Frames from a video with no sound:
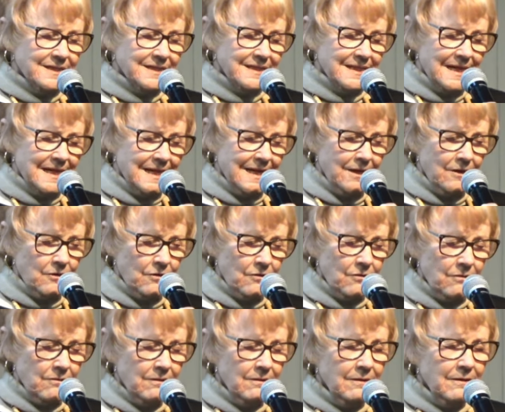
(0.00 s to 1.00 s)
is
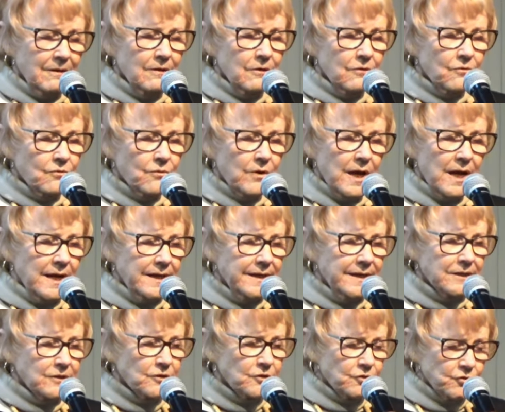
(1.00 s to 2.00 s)
here,
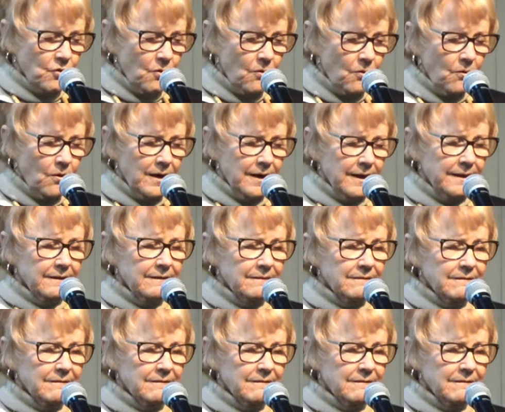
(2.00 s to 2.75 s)
creating joy,